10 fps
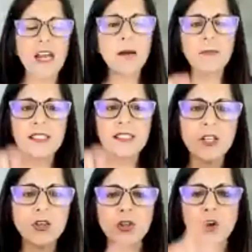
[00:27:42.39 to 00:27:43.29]
And I'm not
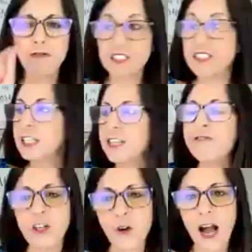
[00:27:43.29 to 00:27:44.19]
telling you to go physically
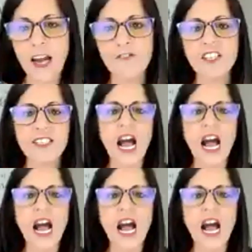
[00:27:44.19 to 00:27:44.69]
figure out how to fix it.